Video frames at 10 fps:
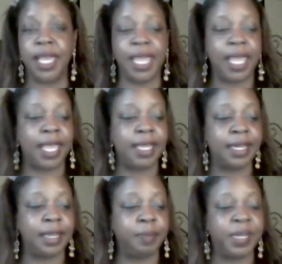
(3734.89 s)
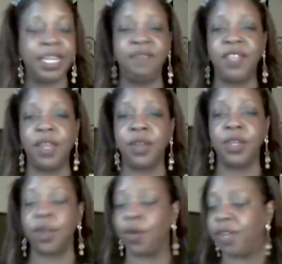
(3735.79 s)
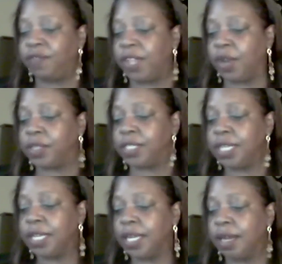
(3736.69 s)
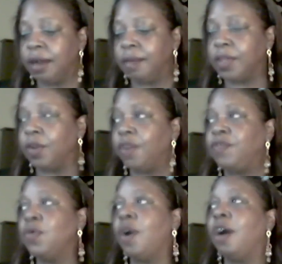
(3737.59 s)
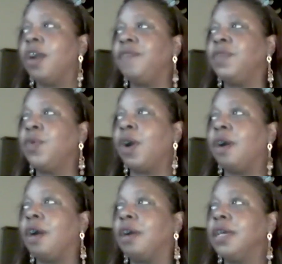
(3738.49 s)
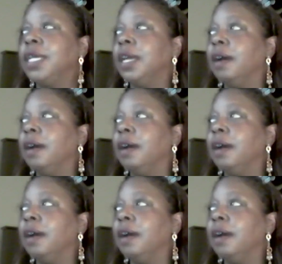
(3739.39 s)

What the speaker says: And, but if they're, if there's, if you are,